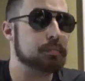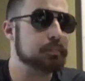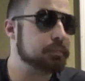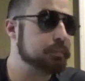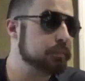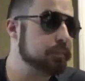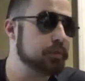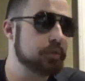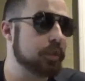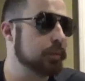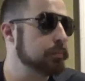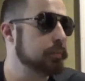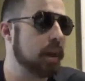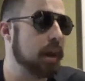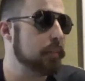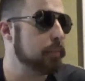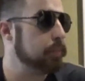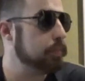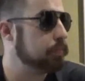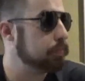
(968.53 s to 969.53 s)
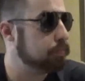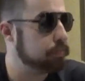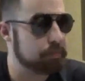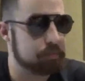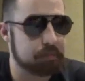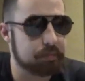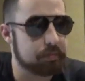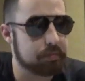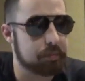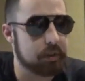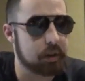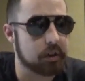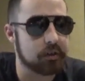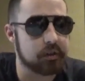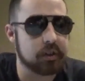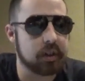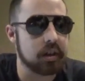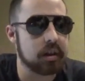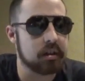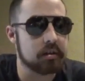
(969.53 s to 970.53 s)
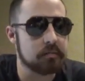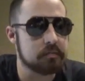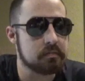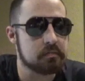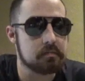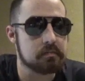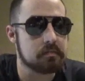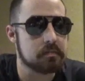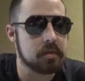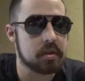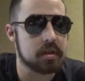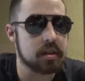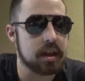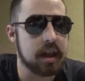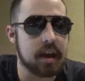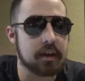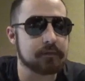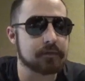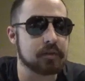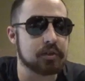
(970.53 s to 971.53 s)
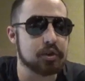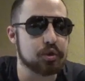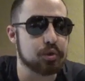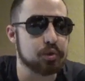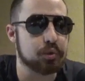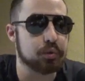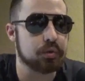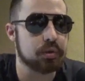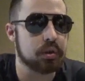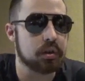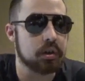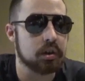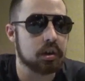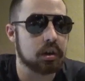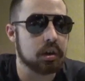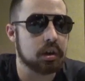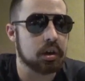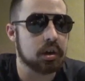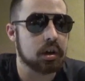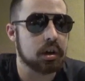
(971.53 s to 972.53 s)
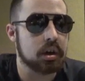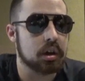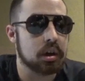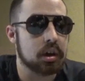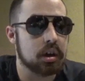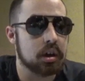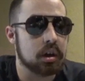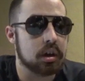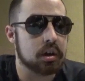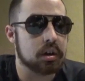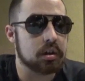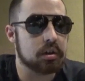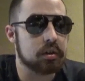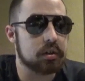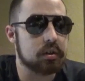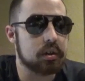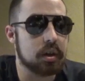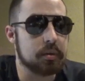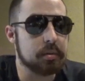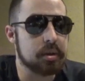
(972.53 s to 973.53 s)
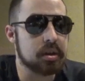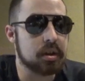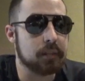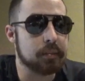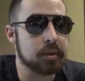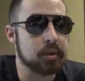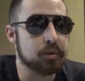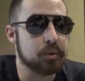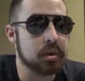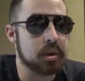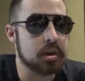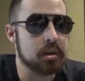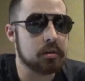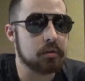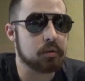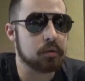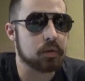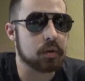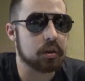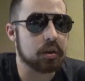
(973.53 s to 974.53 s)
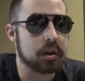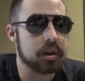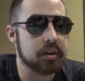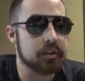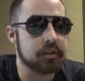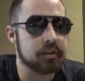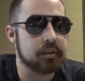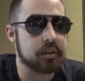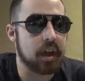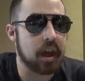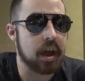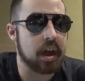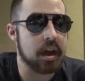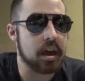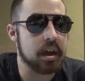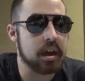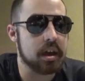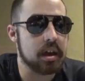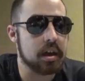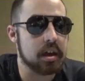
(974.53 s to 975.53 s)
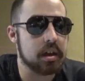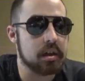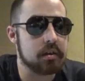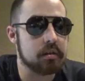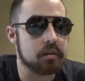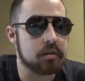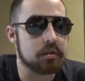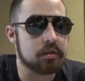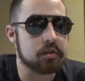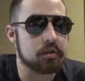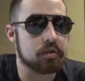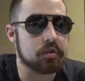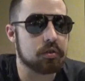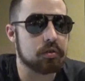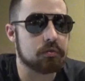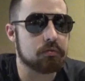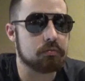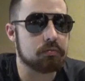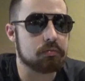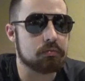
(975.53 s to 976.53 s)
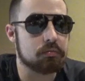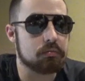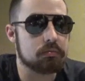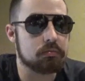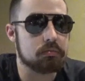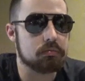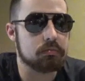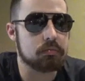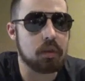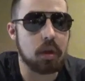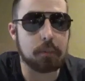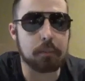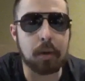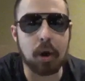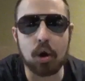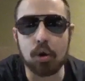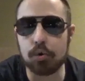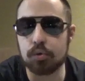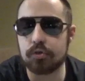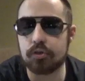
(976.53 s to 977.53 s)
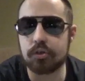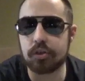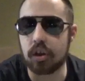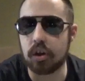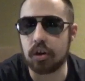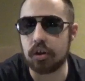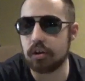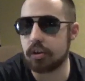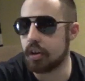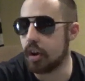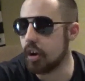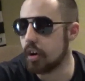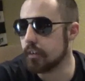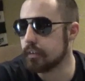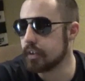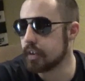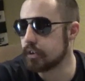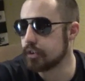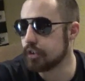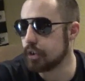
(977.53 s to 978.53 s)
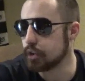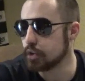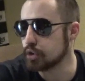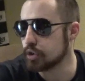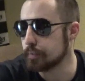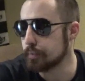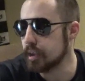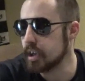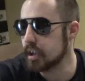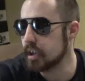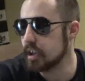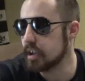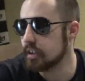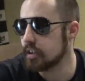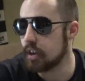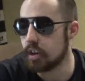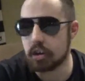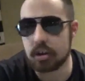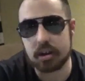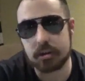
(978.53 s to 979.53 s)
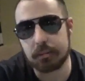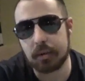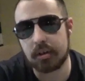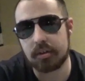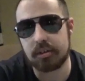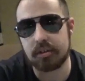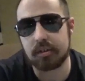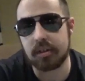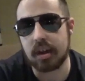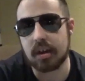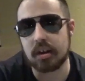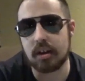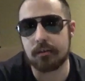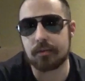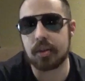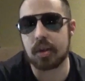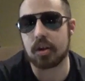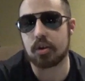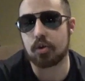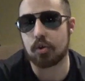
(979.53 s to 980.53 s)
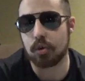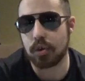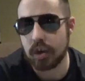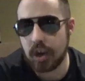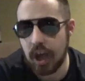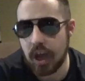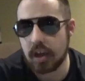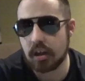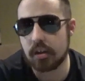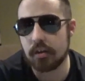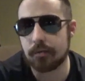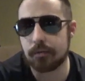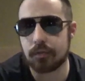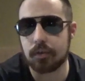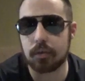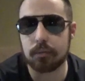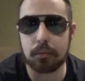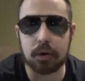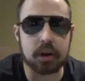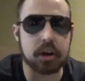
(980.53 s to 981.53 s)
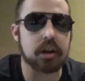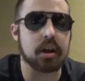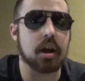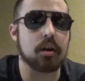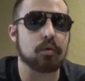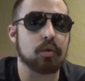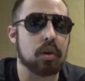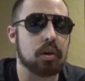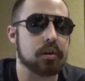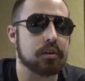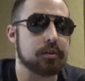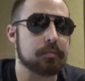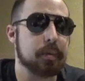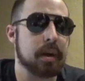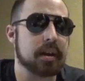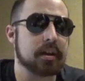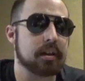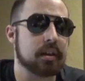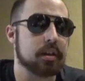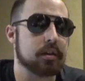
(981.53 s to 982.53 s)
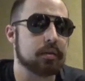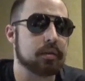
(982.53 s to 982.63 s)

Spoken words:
sometime Thursday in the afternoon, WWE released a post on all of their social media talking about the state of their creative for Monday Night Raw and SmackDown.